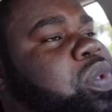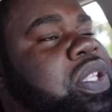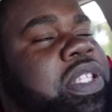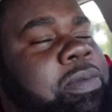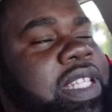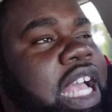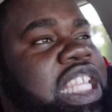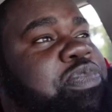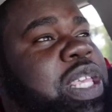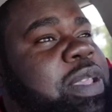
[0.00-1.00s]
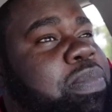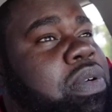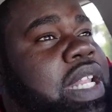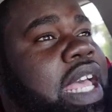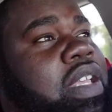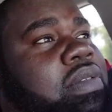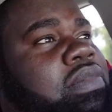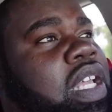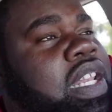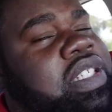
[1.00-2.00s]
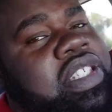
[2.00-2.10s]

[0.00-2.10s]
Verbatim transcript: Sometimes people, like, let's